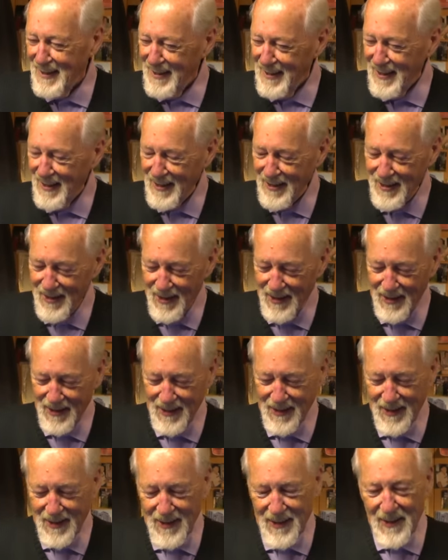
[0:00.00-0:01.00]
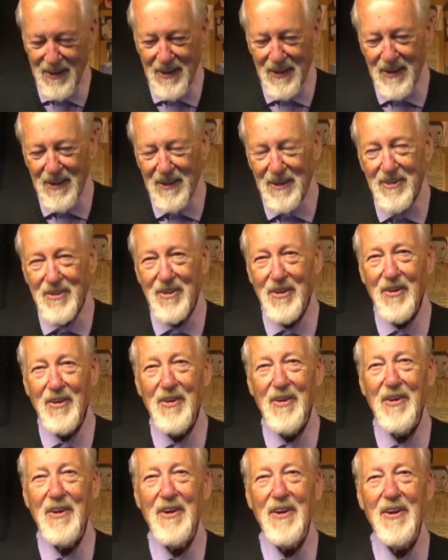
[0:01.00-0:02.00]
And uh, it's like staring so,
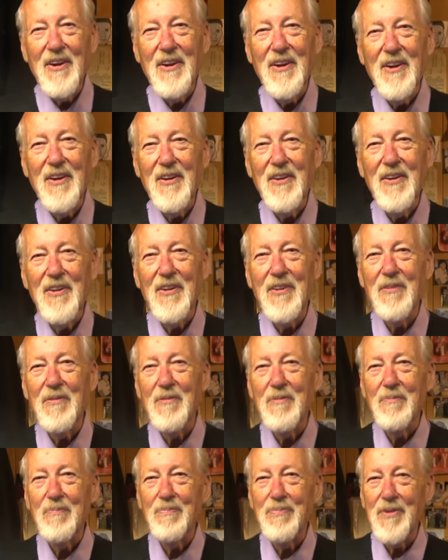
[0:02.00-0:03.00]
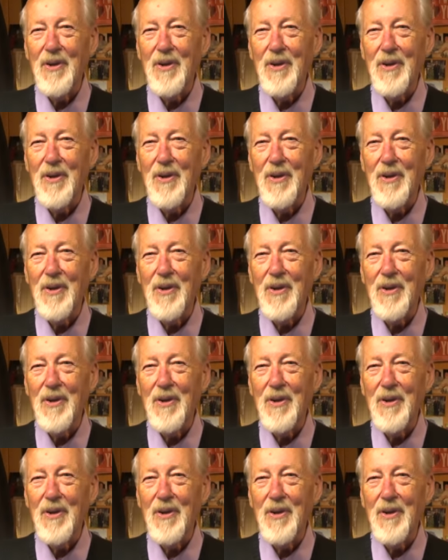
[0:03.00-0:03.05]
into a toilet bowl.